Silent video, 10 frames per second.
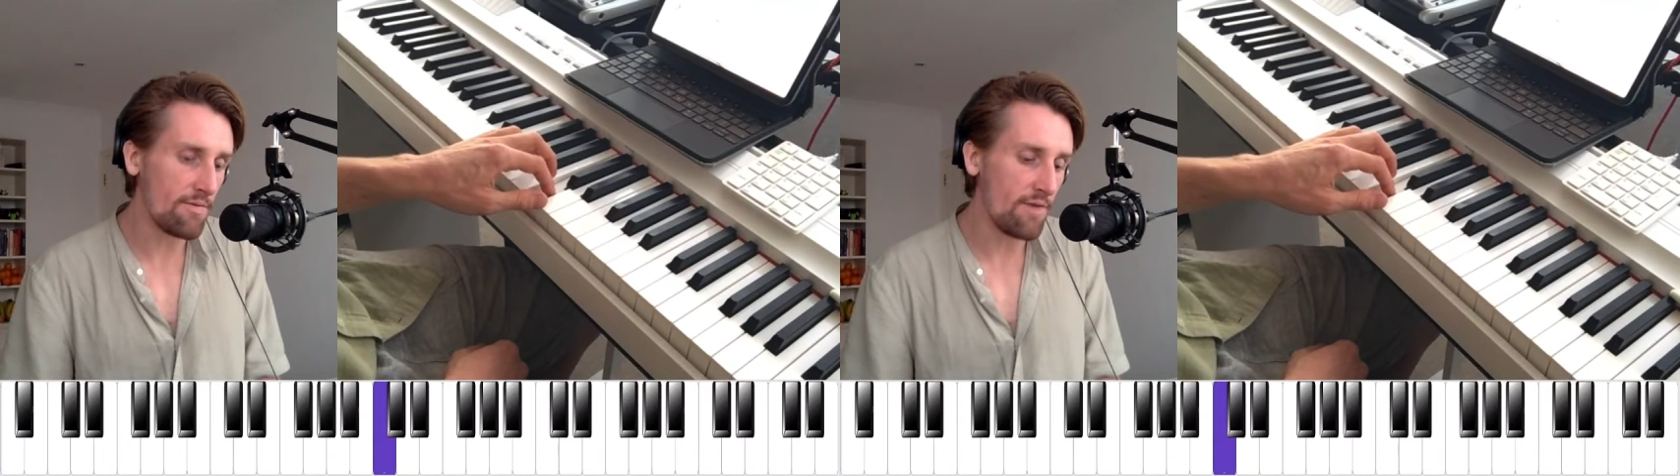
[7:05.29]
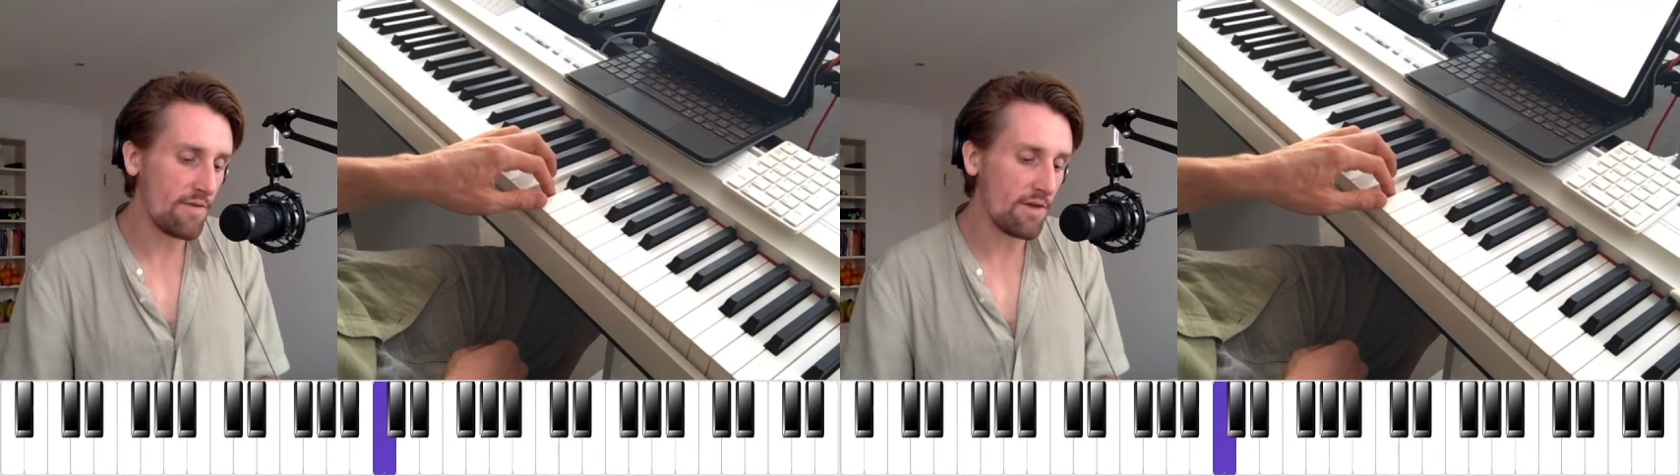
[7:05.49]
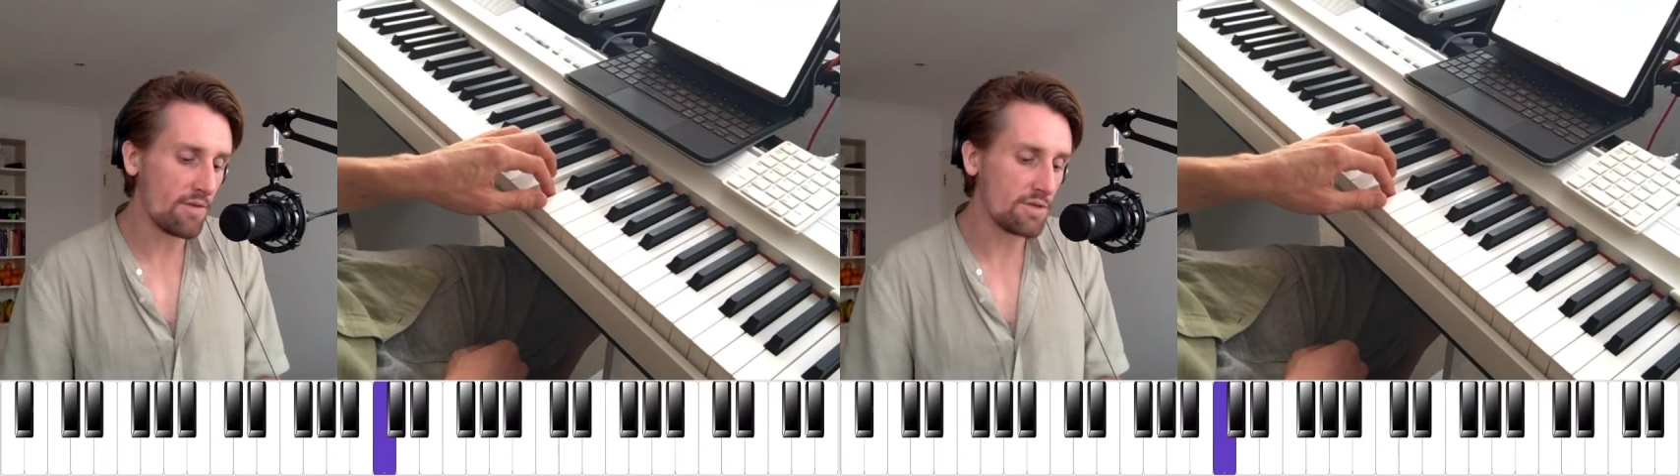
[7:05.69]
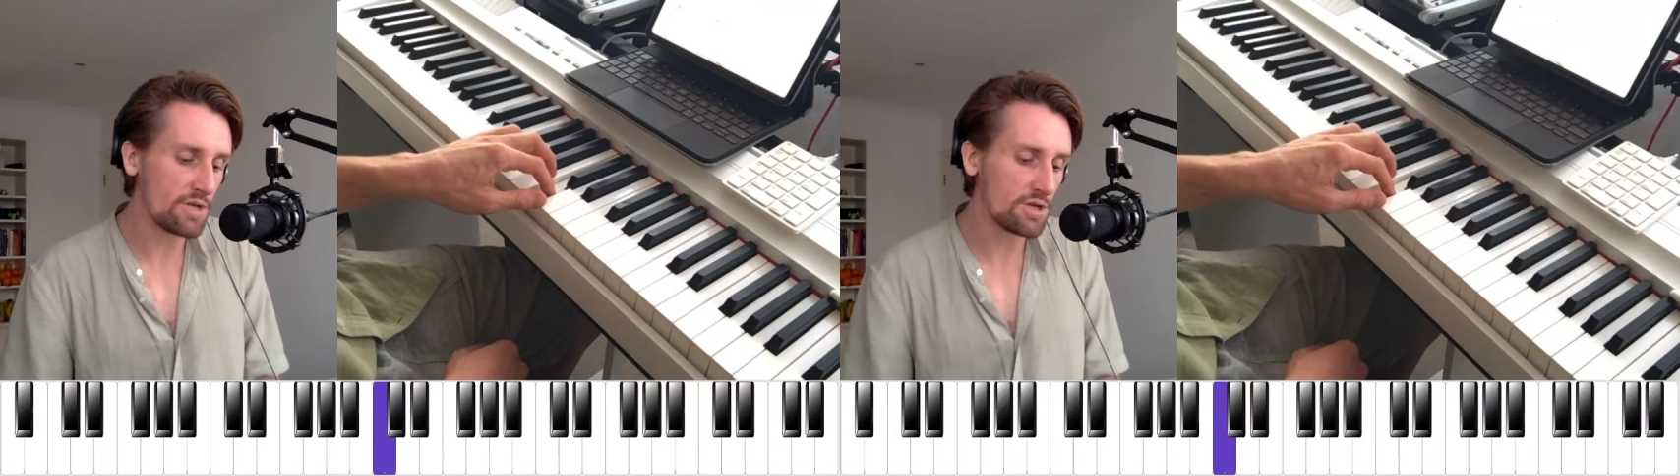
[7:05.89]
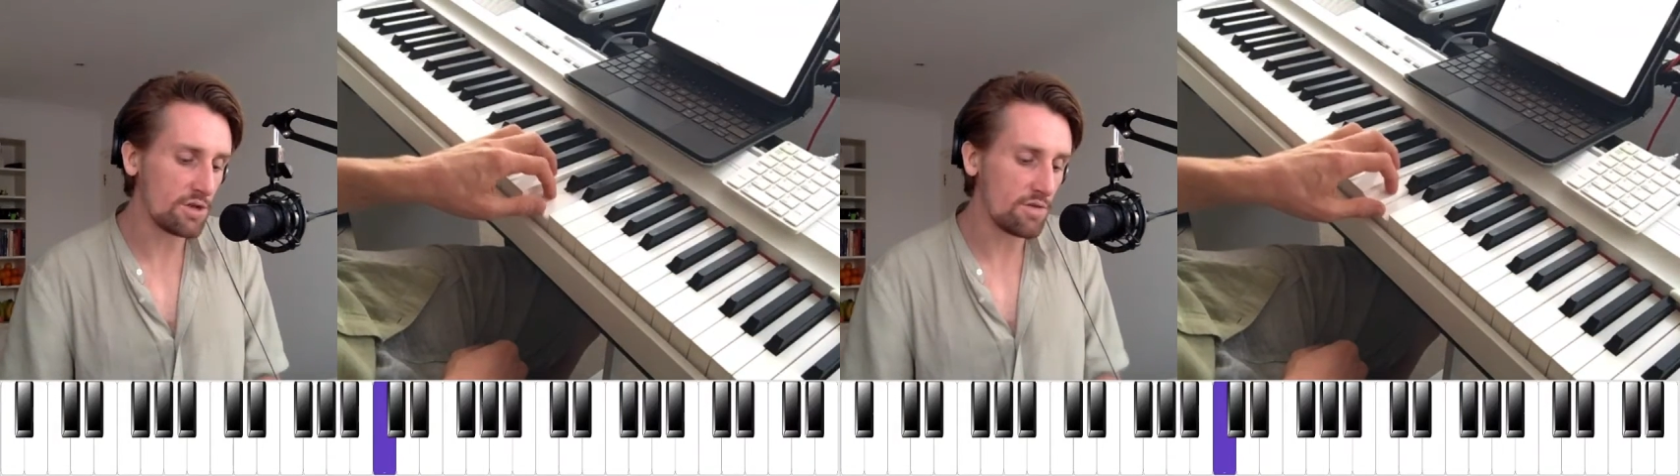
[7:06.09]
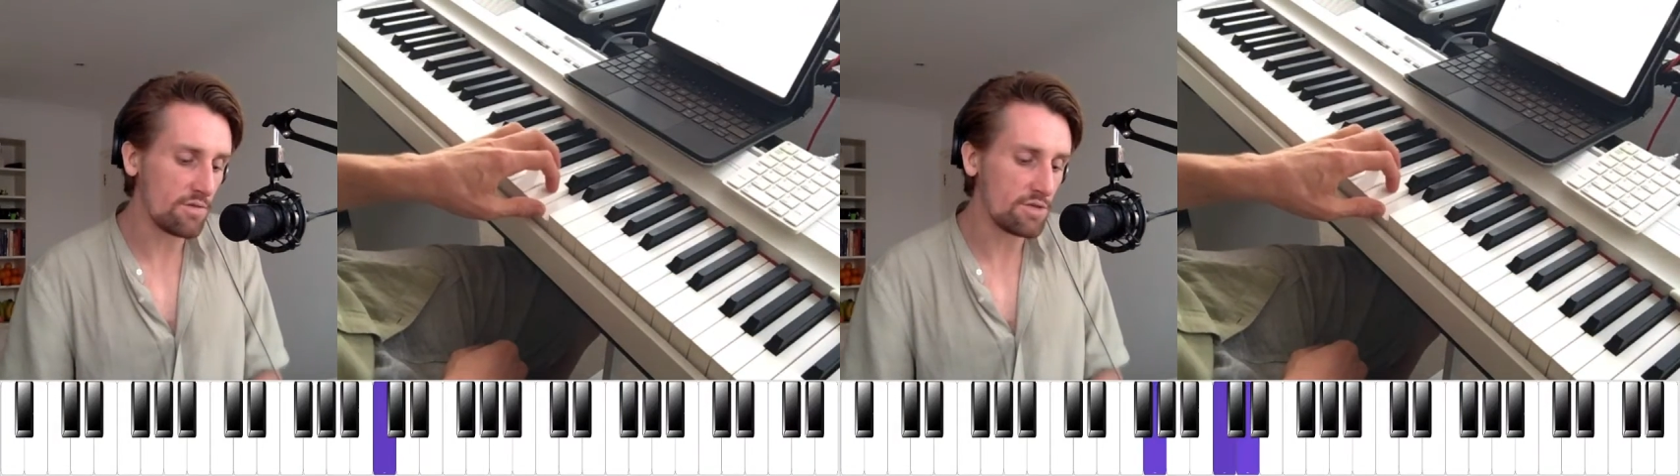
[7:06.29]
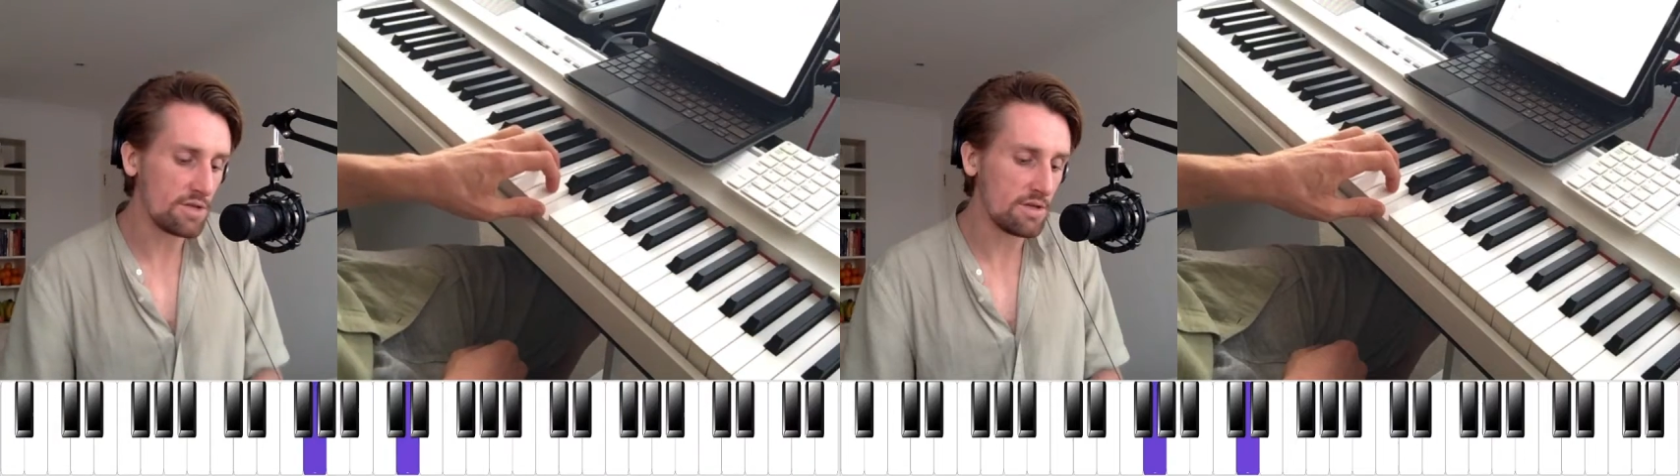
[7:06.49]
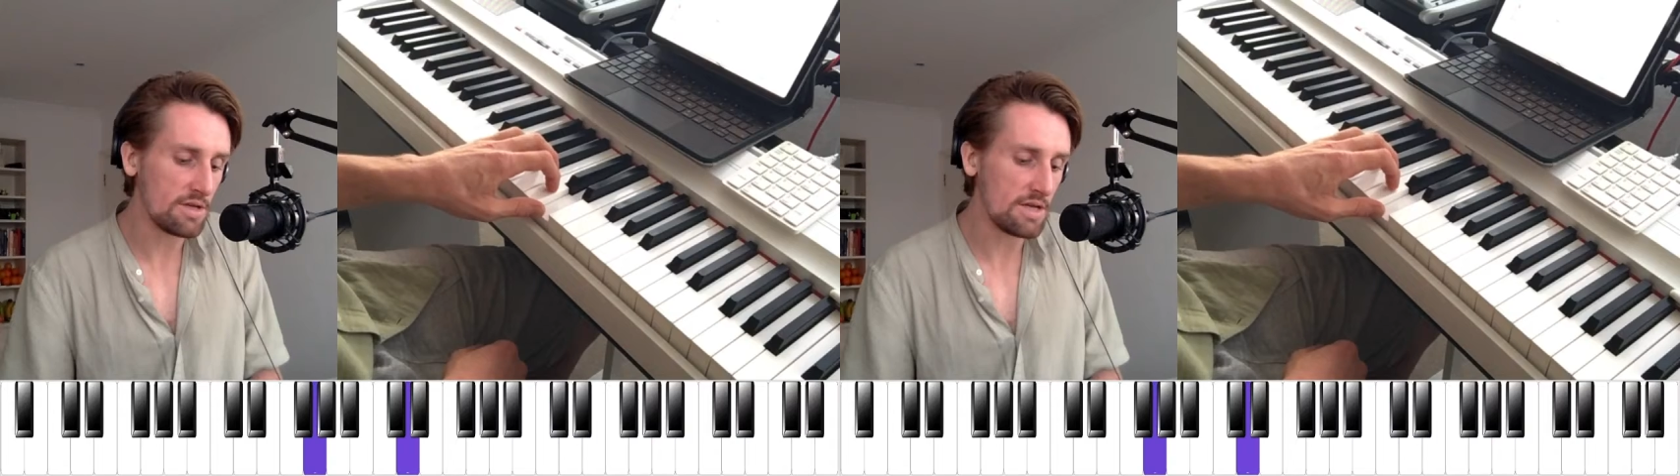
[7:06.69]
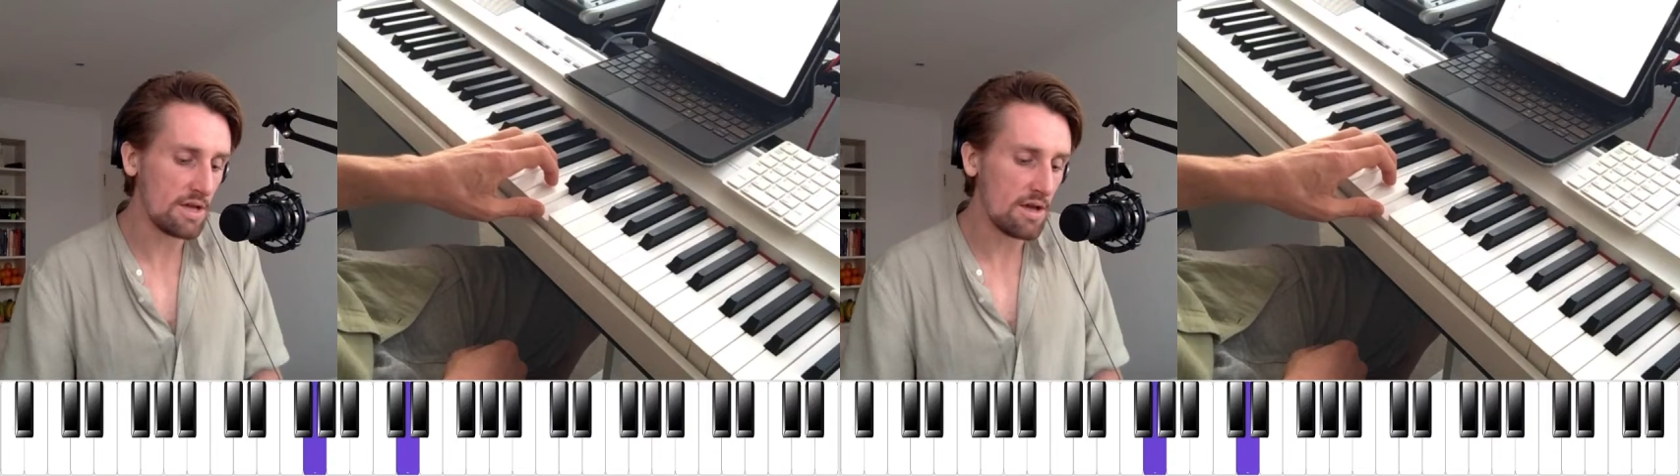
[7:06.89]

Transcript: 5-finger position from G to D,